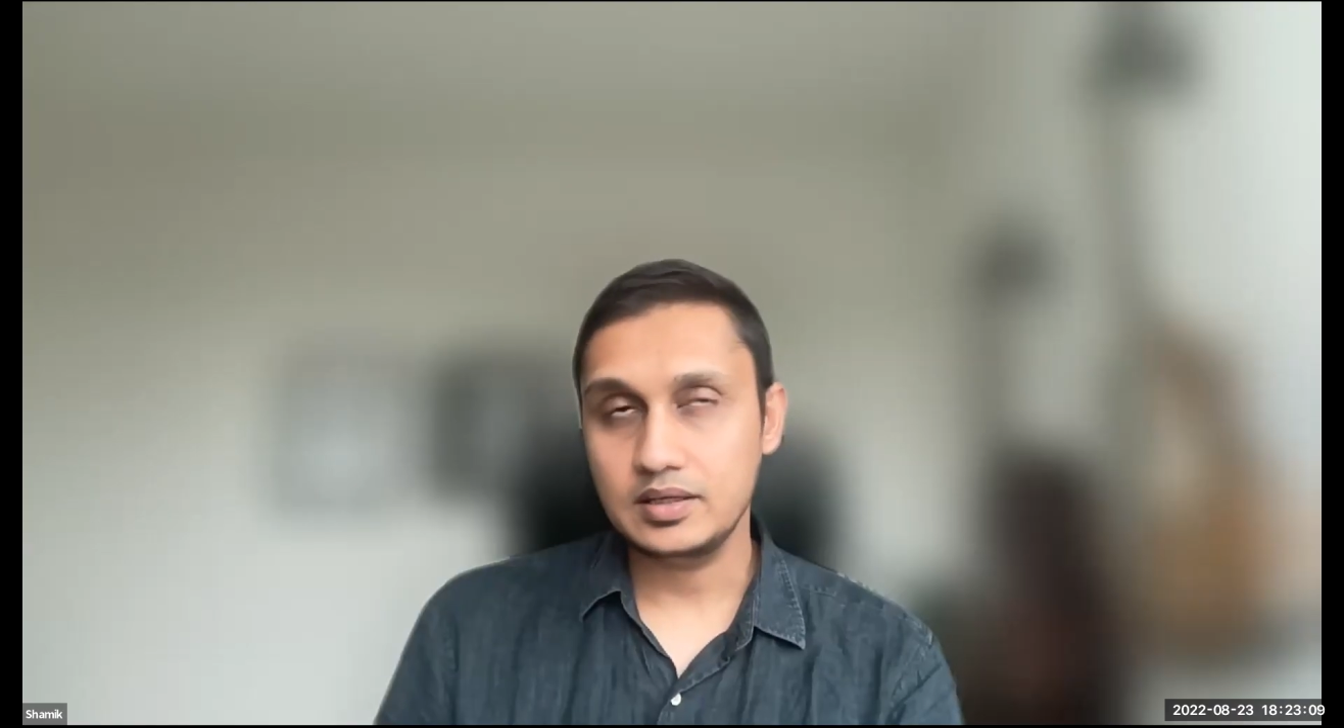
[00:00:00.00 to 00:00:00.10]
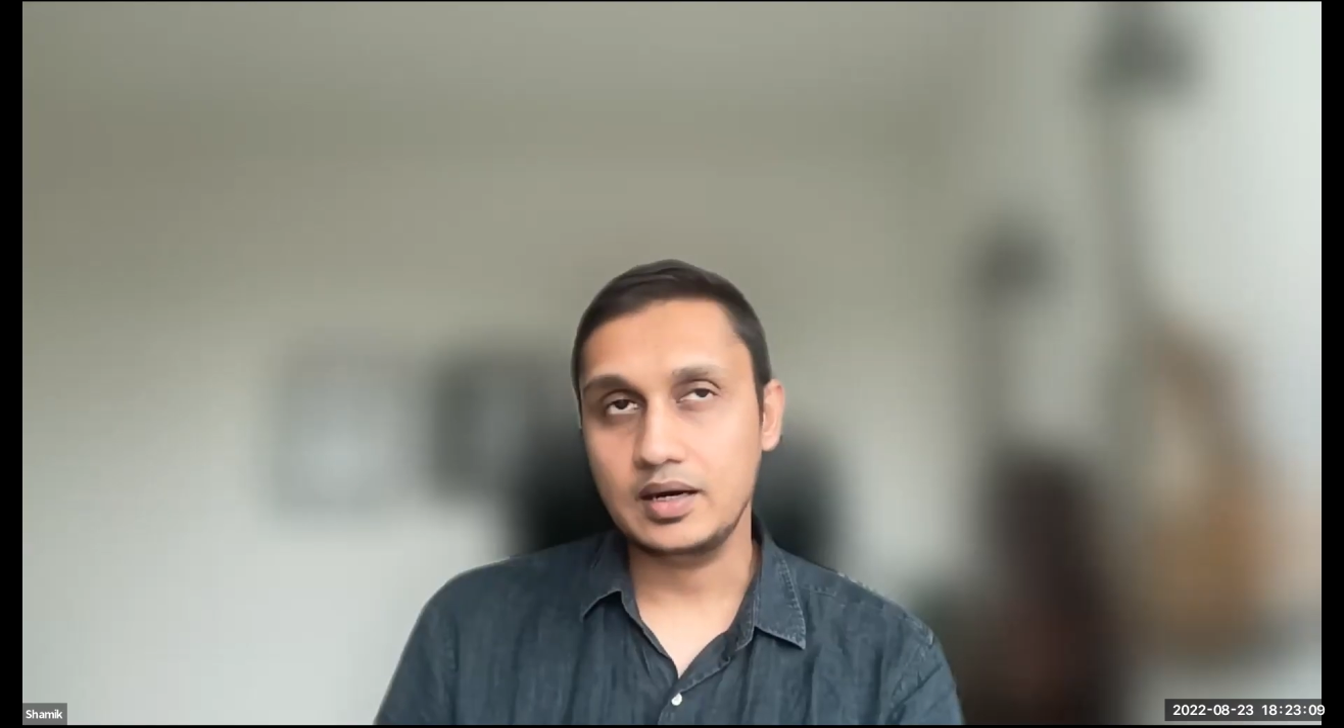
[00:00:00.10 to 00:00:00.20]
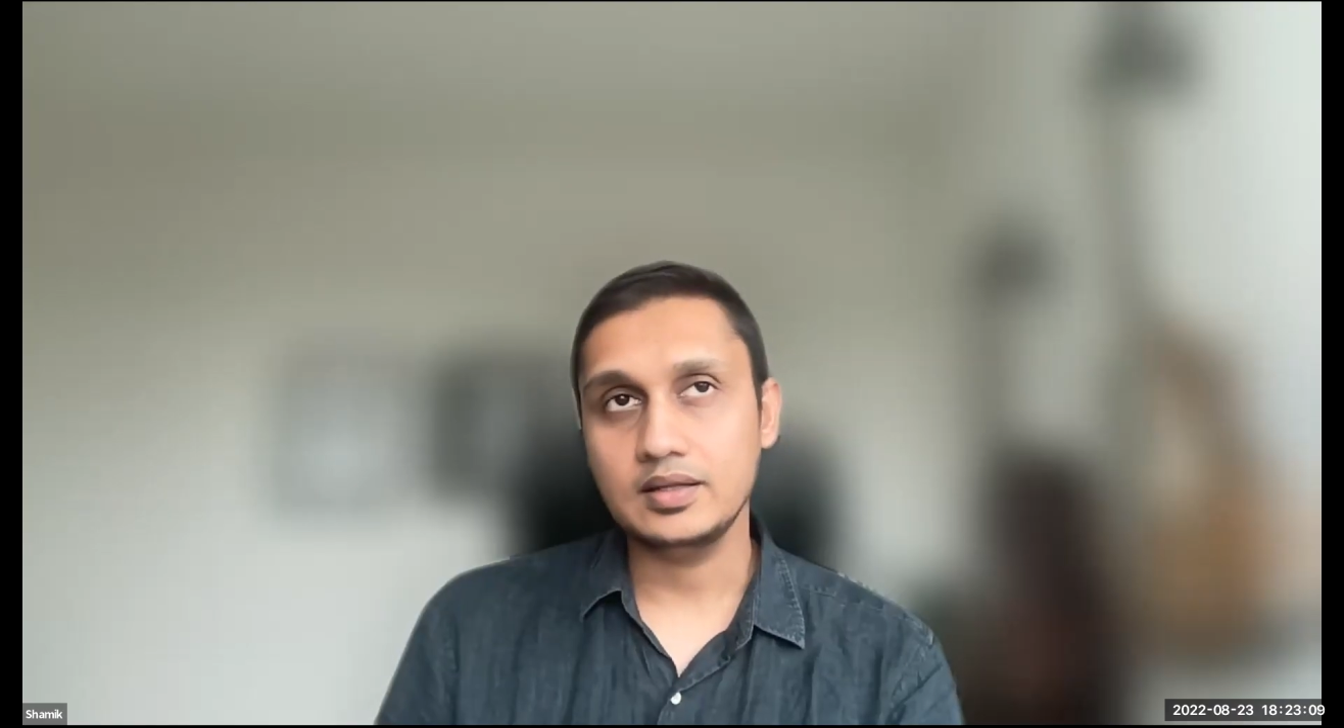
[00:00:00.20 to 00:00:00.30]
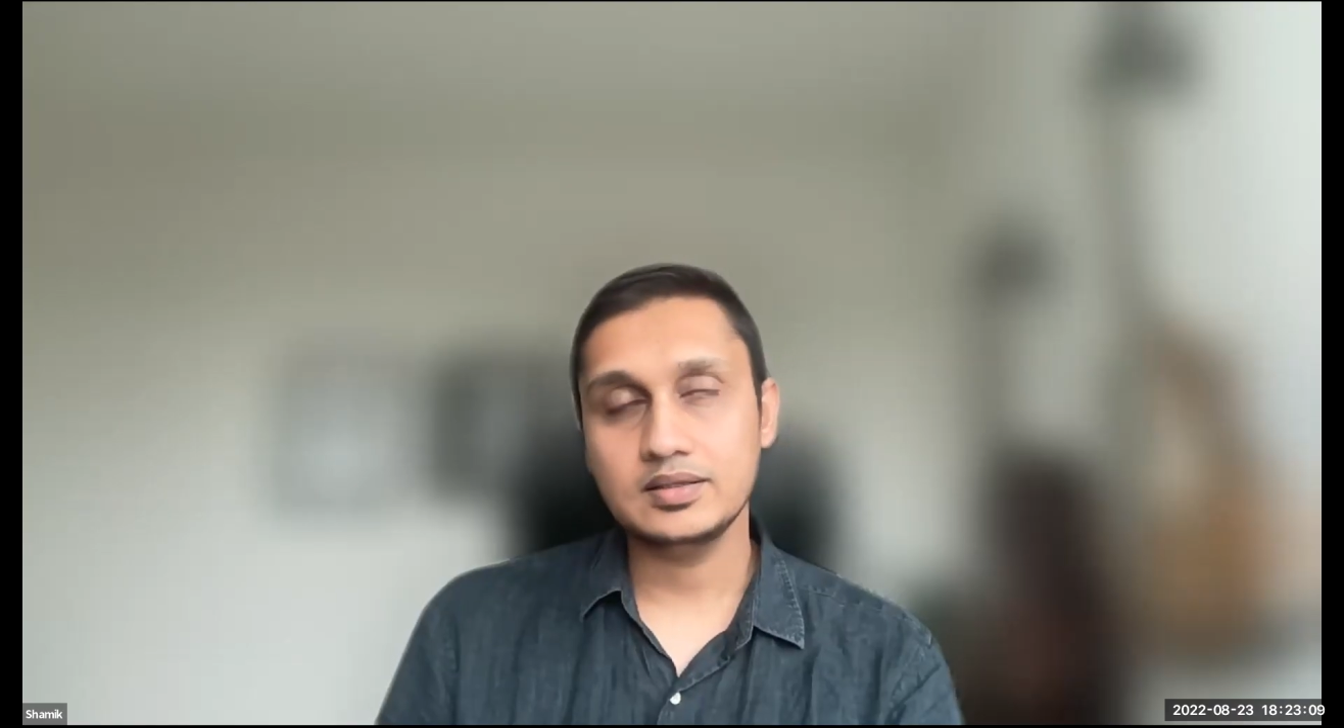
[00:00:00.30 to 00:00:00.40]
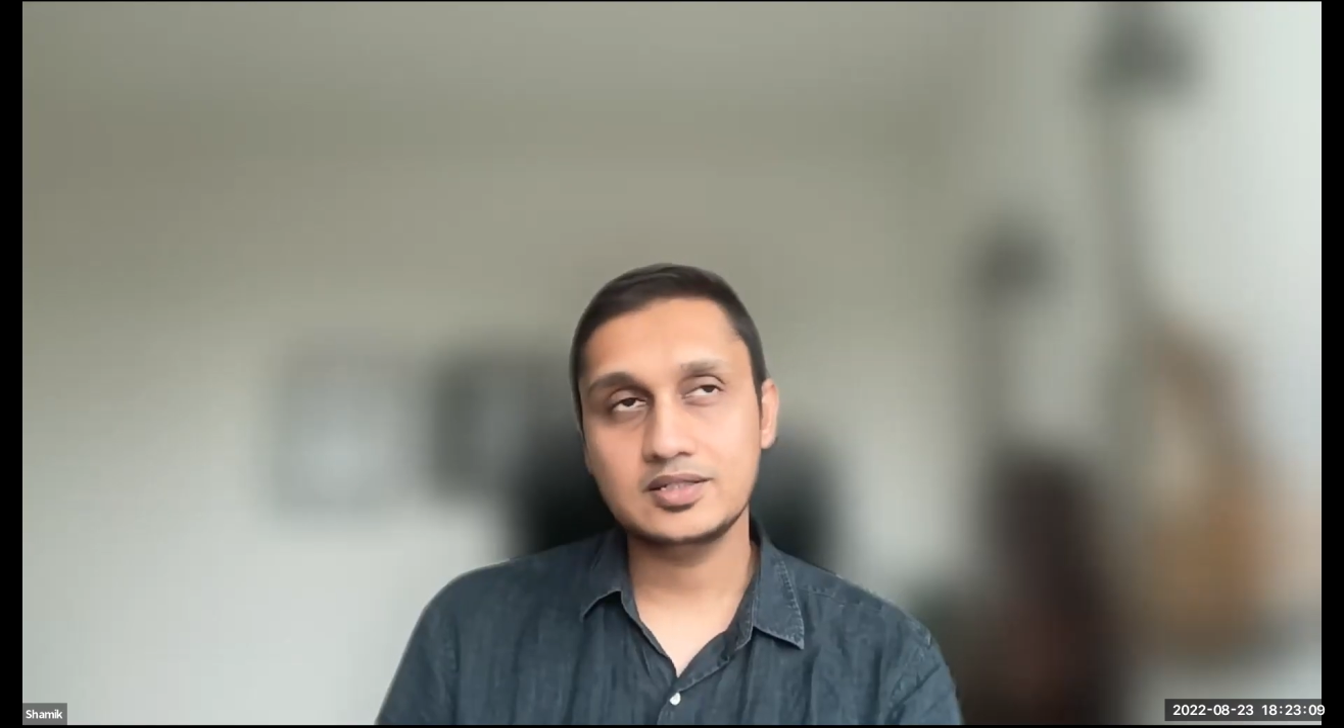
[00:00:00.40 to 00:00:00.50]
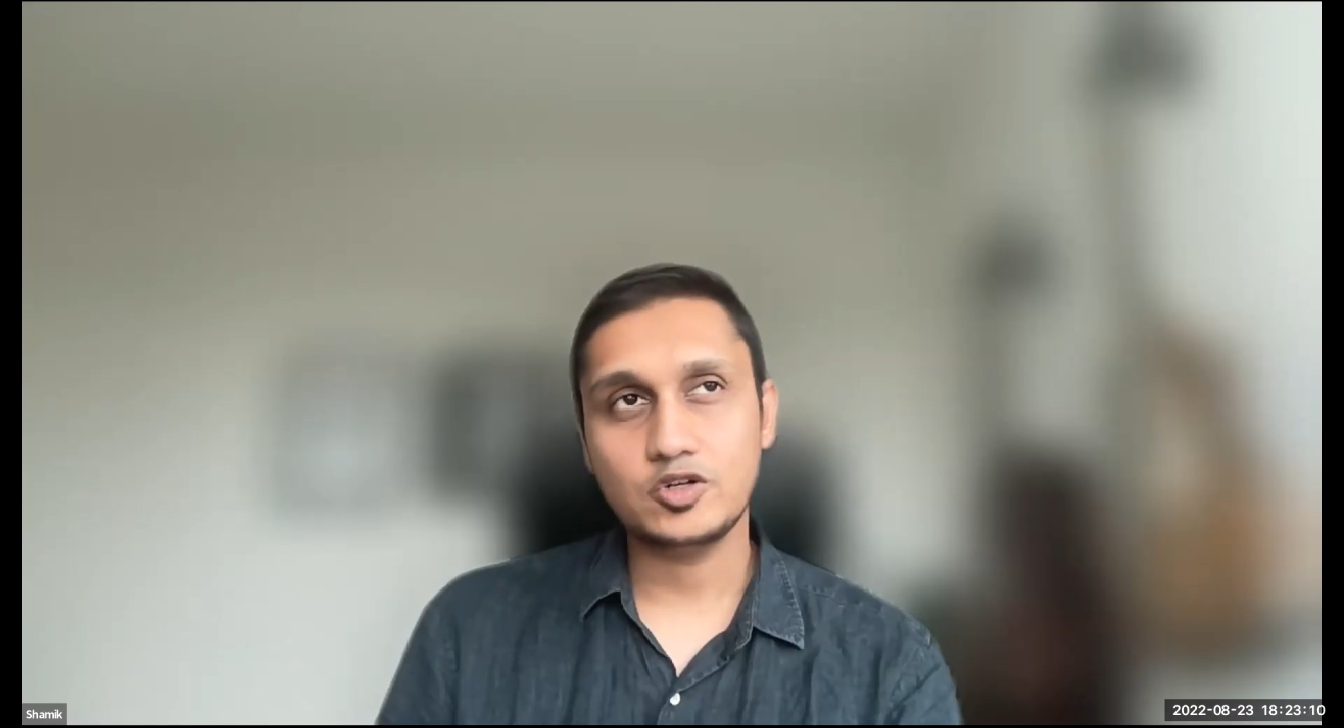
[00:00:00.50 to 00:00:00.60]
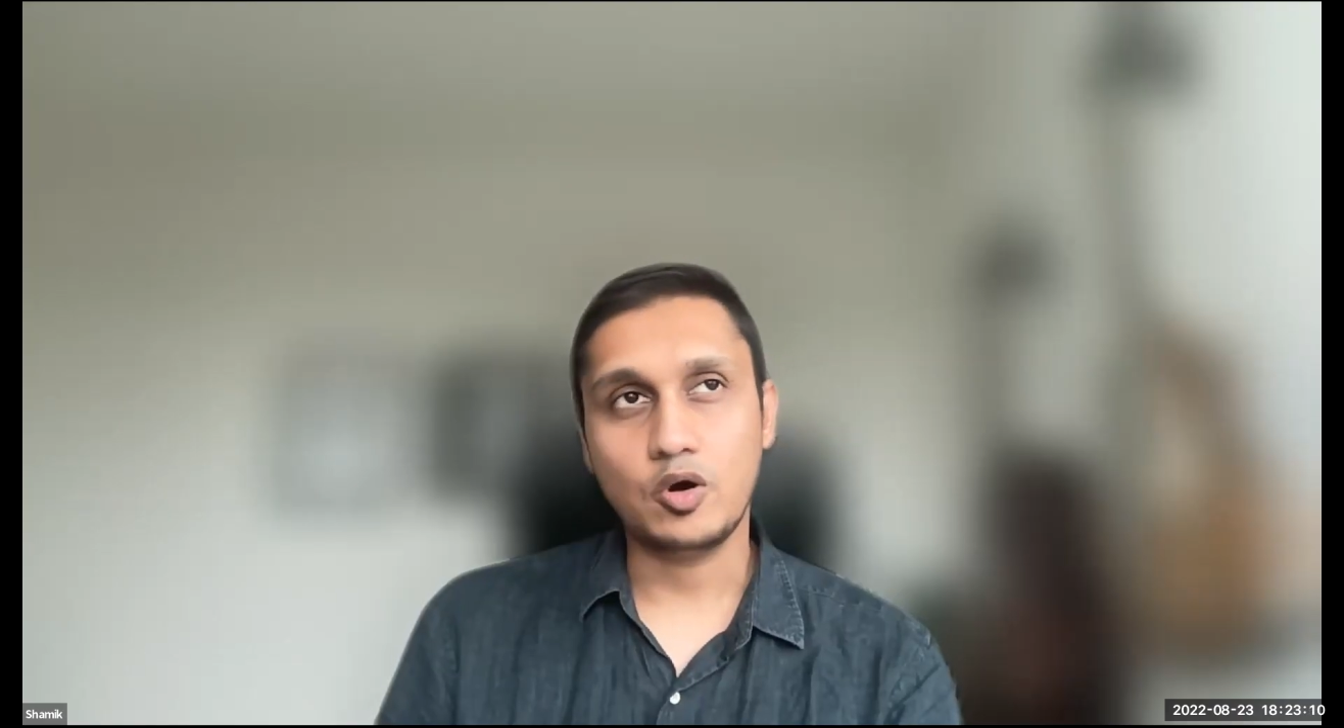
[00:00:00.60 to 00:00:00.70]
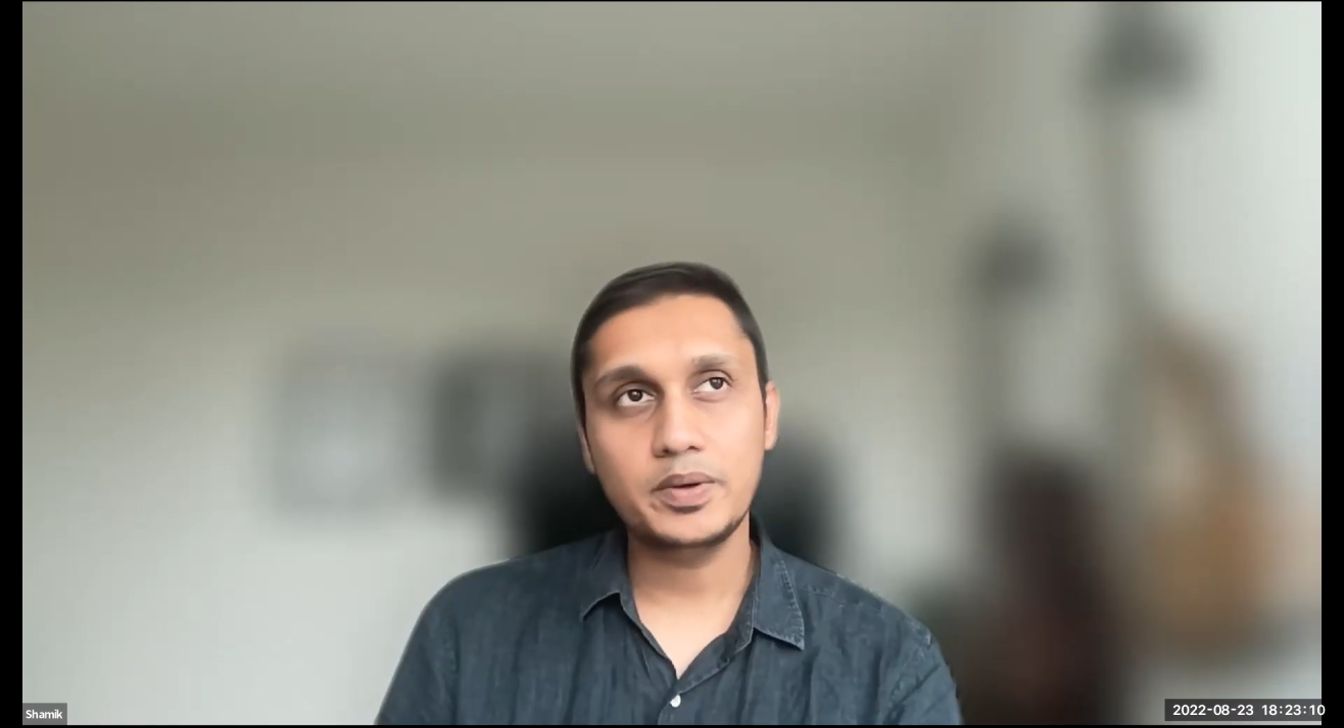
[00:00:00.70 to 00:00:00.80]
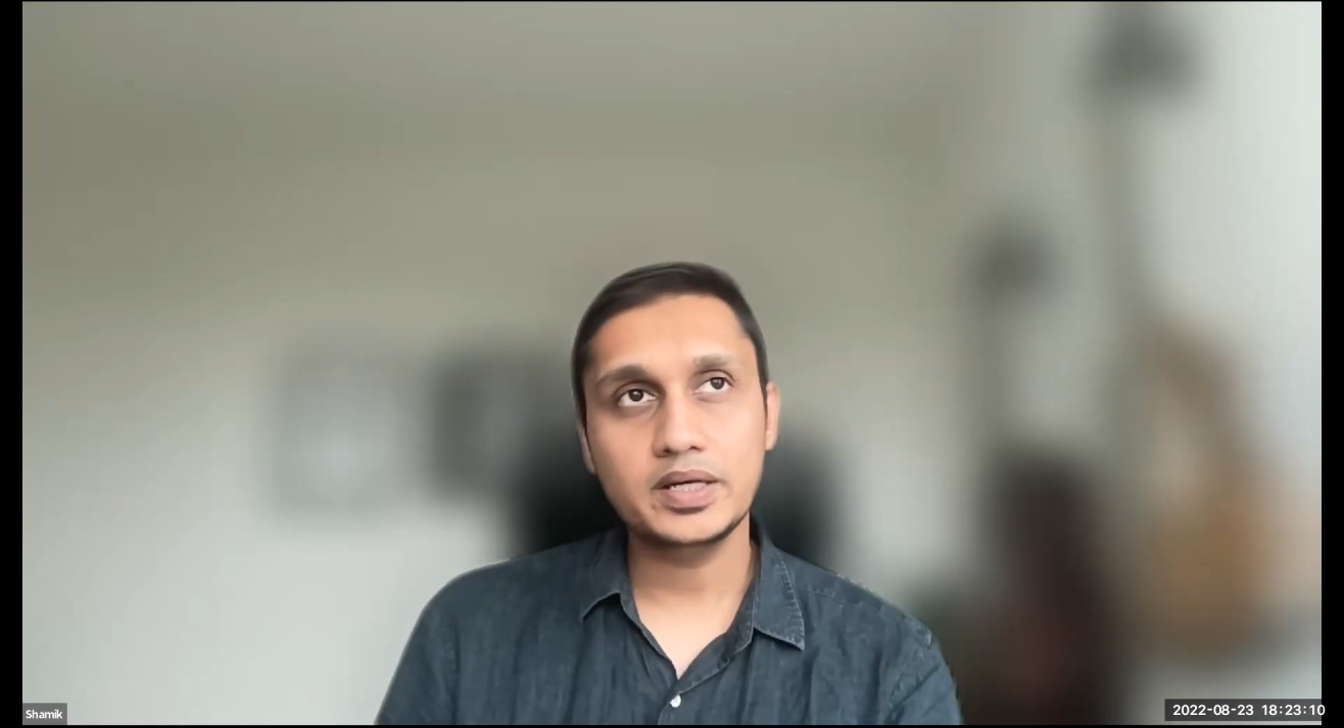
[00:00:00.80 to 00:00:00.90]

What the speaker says: other topic